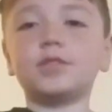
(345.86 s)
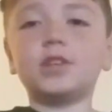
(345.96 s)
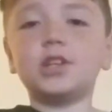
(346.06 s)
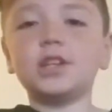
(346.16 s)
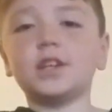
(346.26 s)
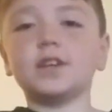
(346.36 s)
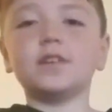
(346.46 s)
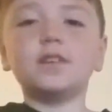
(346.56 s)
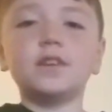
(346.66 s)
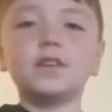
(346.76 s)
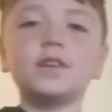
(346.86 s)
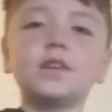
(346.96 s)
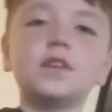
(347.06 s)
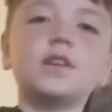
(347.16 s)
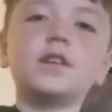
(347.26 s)
with Chica.
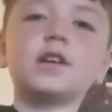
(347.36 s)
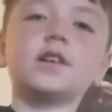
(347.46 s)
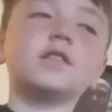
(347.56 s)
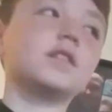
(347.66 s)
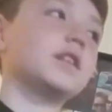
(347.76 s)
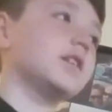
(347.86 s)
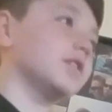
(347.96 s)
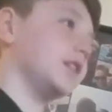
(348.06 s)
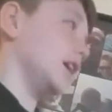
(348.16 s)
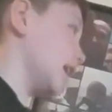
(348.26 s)
Because literally,